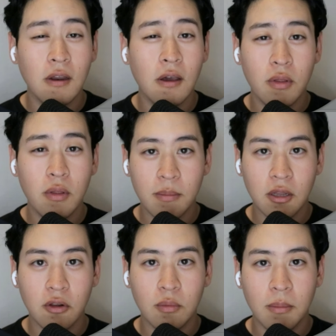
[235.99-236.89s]
know them
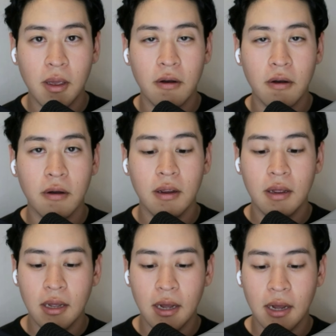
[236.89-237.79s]
a little bit better.
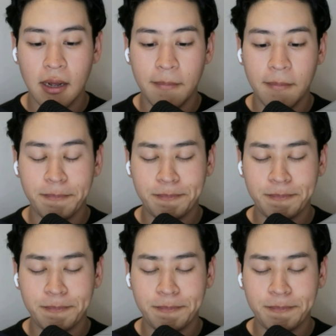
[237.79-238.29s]
And